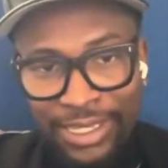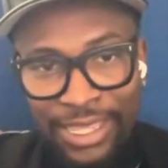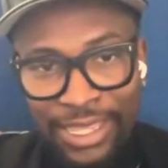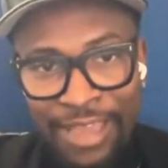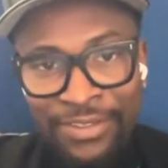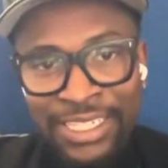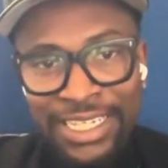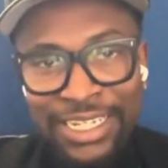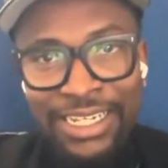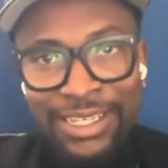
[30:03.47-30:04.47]
Like I've
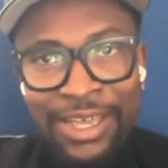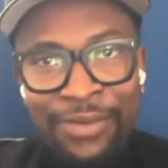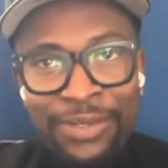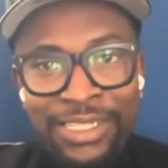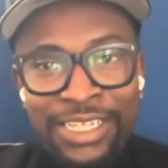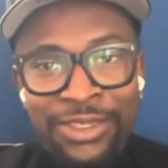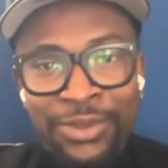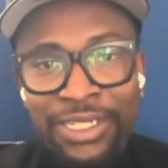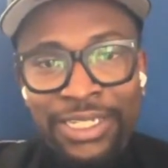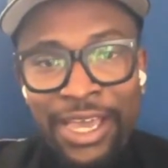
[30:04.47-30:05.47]
seen it, like I want to say
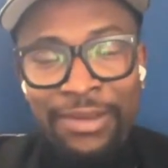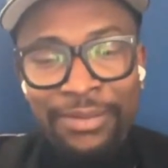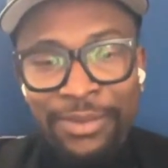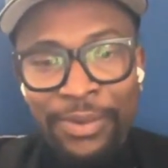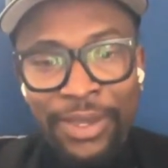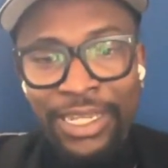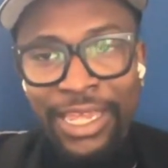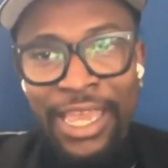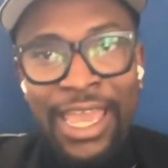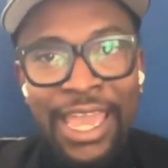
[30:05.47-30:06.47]
three times, but
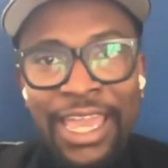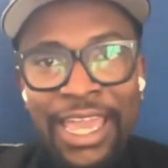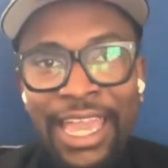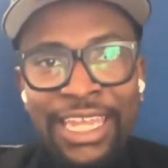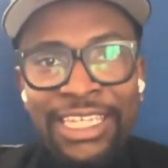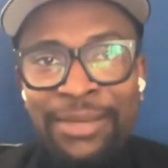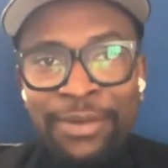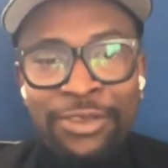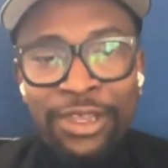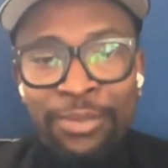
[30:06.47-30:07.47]
anytime
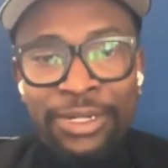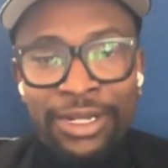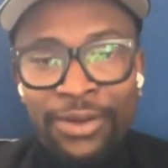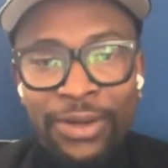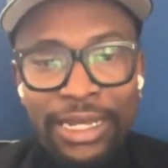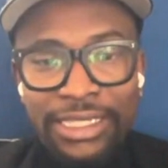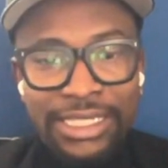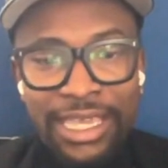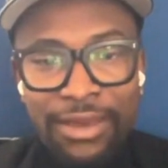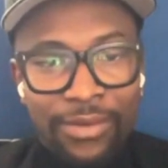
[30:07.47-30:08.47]
I try to put it on, I
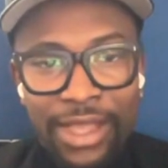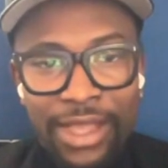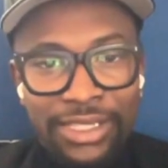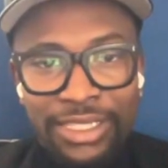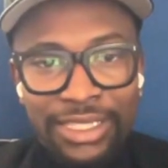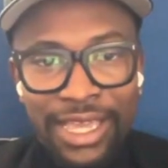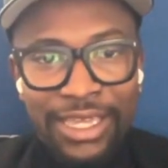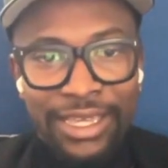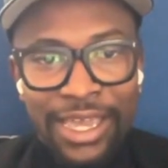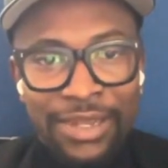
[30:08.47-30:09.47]
just can't watch it.
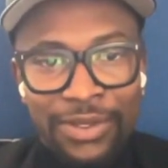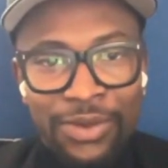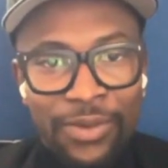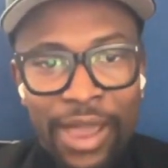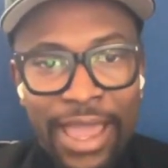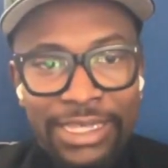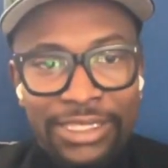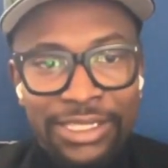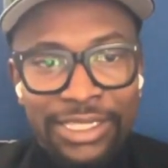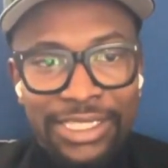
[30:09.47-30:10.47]
Like I don't know why.
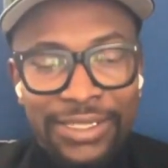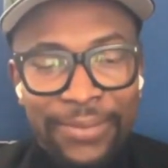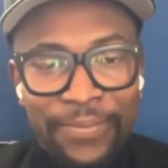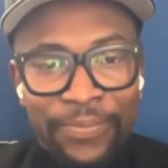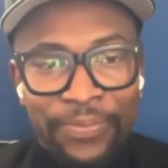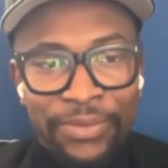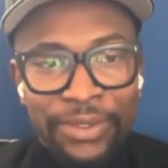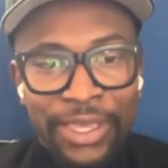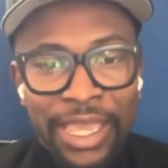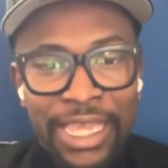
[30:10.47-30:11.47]
It's just,
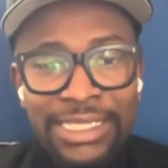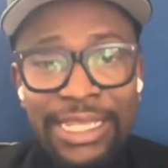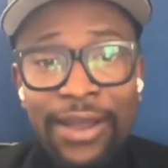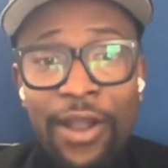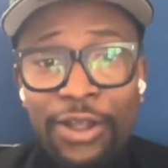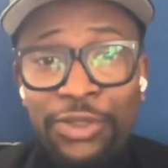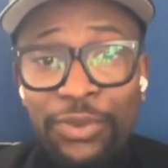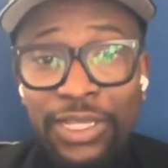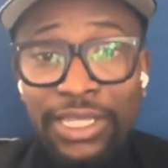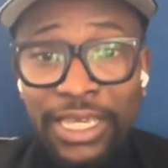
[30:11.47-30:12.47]
it's not hard to
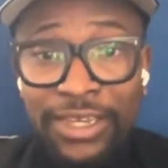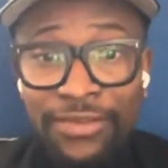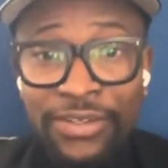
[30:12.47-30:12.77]
relive.